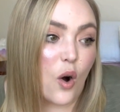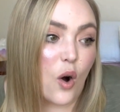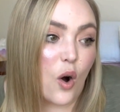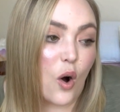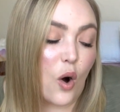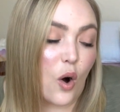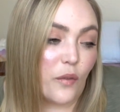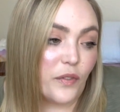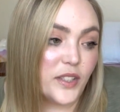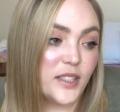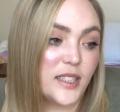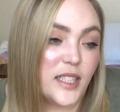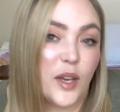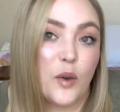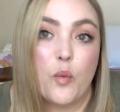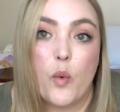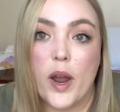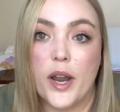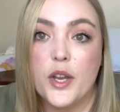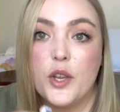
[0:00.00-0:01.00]
obviously
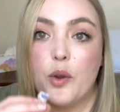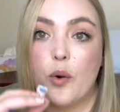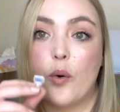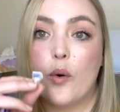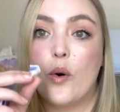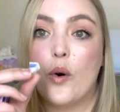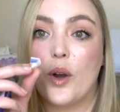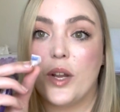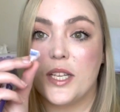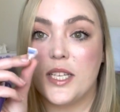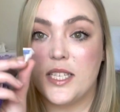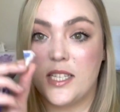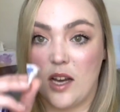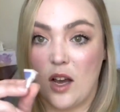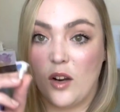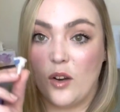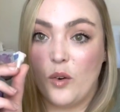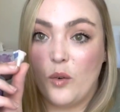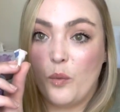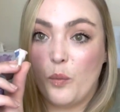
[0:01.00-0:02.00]
when you're
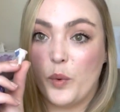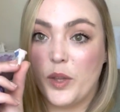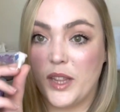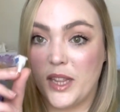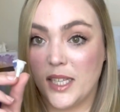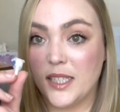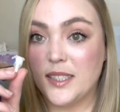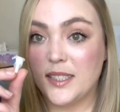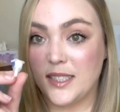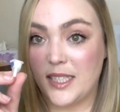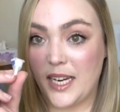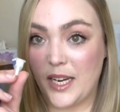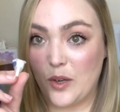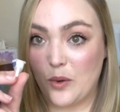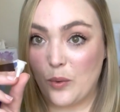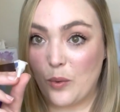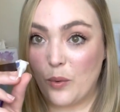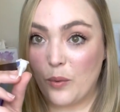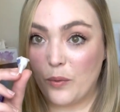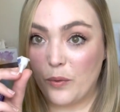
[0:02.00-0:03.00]
done with this
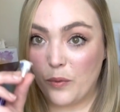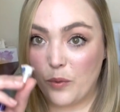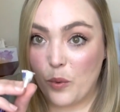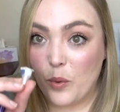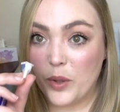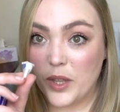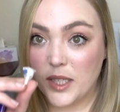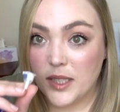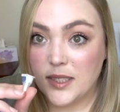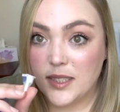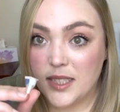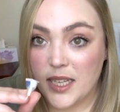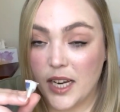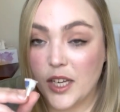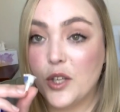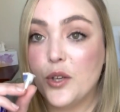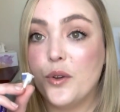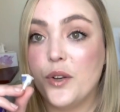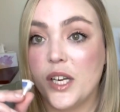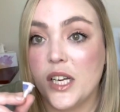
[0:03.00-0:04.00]
needle for this day,
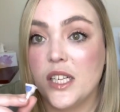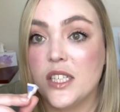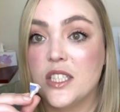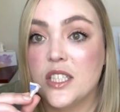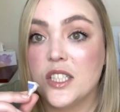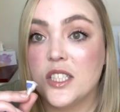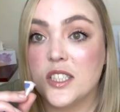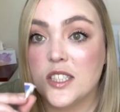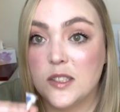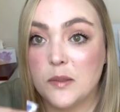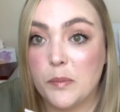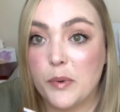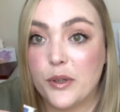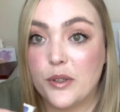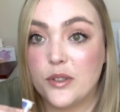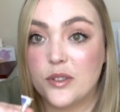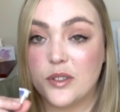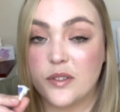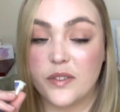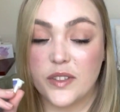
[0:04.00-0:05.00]
you need to
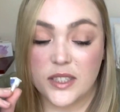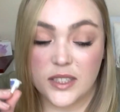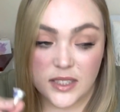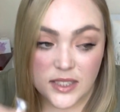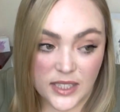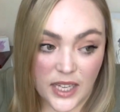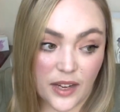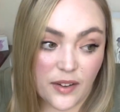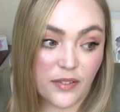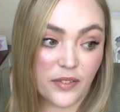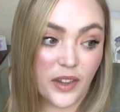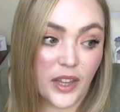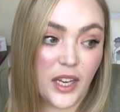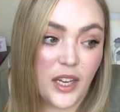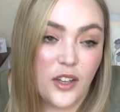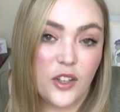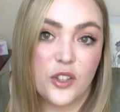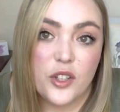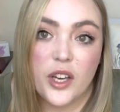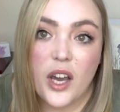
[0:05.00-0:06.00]
dispose of it
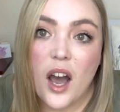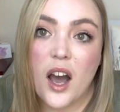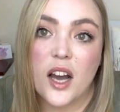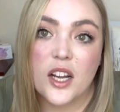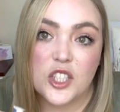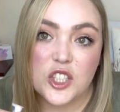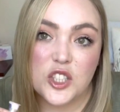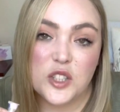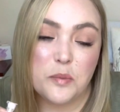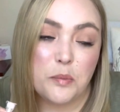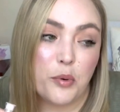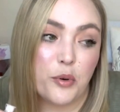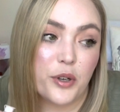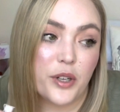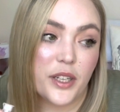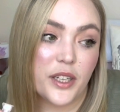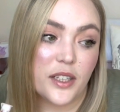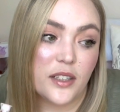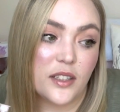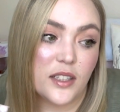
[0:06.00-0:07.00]
safely. You can't just put
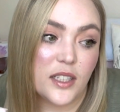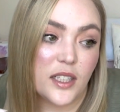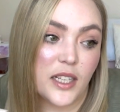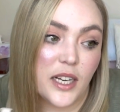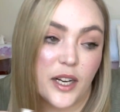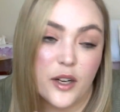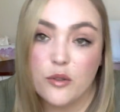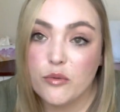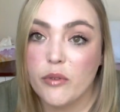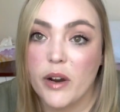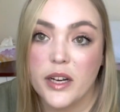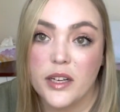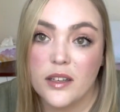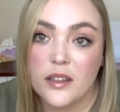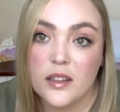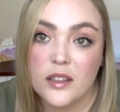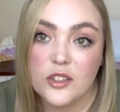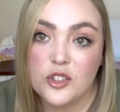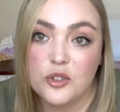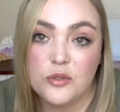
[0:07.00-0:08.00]
it in a
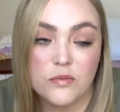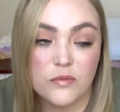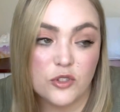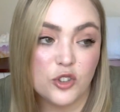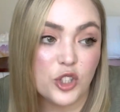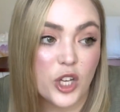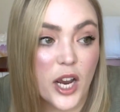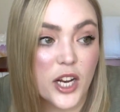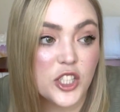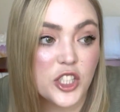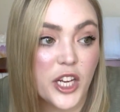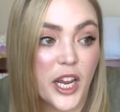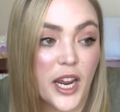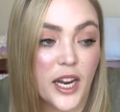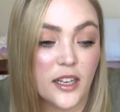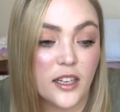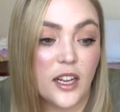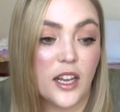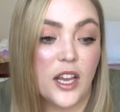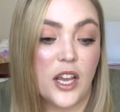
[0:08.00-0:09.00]
regular trash
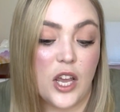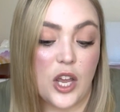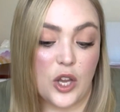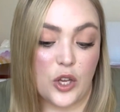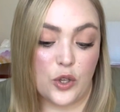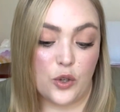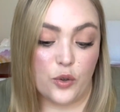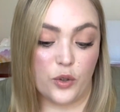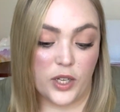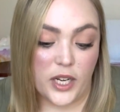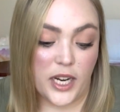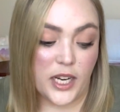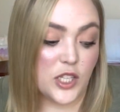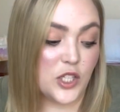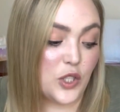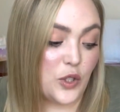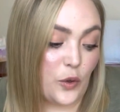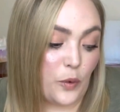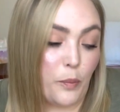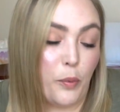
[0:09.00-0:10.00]
can. You need
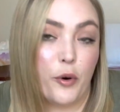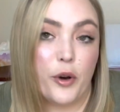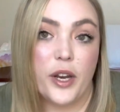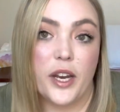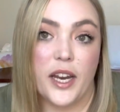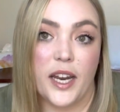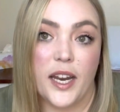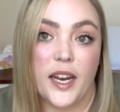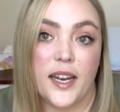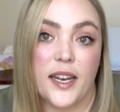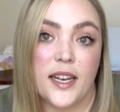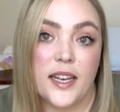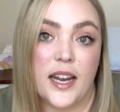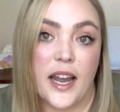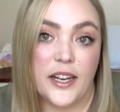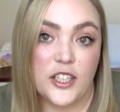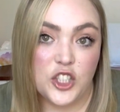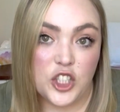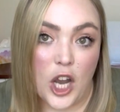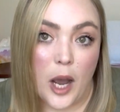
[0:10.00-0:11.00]
to put it in
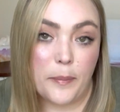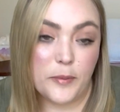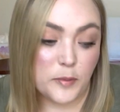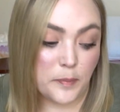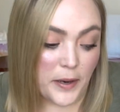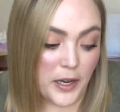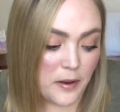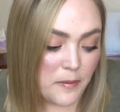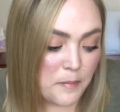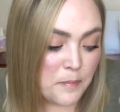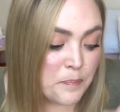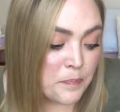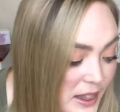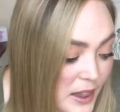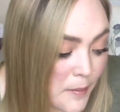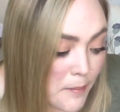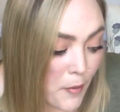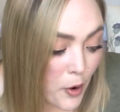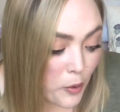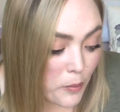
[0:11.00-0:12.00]
a sharps bin. At the
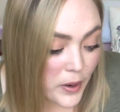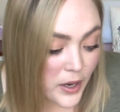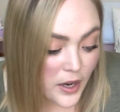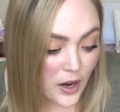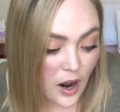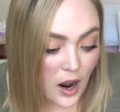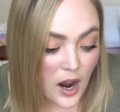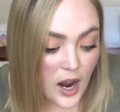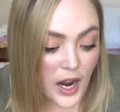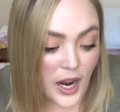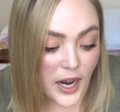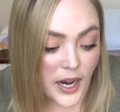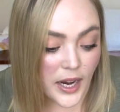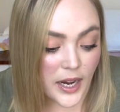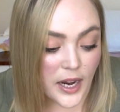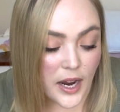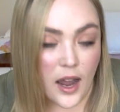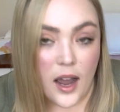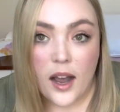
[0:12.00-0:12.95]
moment, I